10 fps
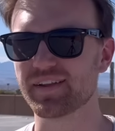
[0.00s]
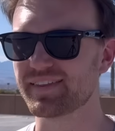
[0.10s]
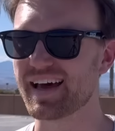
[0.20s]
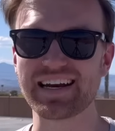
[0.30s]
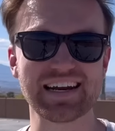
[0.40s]

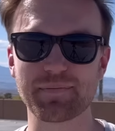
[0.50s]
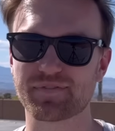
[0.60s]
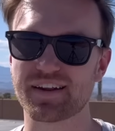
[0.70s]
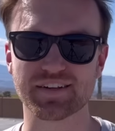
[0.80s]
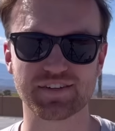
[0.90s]
99%
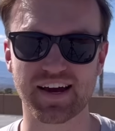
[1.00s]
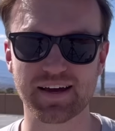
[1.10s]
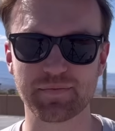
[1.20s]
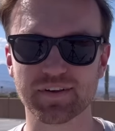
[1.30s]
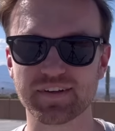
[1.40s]
of the
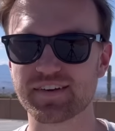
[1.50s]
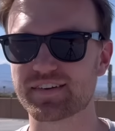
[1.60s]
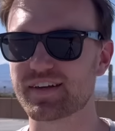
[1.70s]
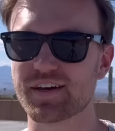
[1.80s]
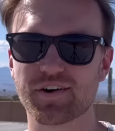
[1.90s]
time at
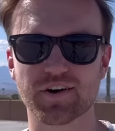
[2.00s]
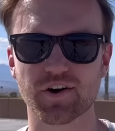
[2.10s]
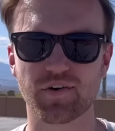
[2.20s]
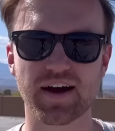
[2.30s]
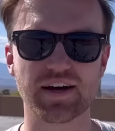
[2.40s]
least in our
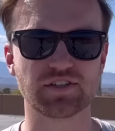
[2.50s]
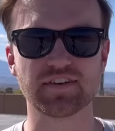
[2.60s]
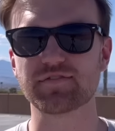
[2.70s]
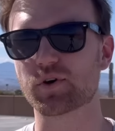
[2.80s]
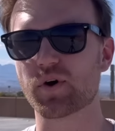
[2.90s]
garage,
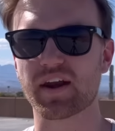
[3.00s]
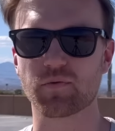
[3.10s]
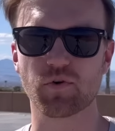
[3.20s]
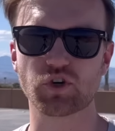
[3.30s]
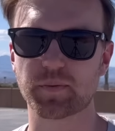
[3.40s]
unless we're going on a
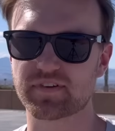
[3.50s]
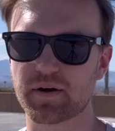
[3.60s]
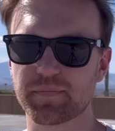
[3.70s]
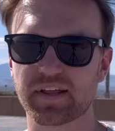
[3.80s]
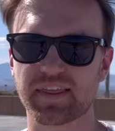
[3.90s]
road trip or
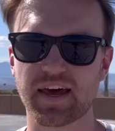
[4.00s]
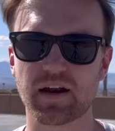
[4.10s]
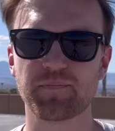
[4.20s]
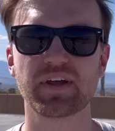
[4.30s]
something like that.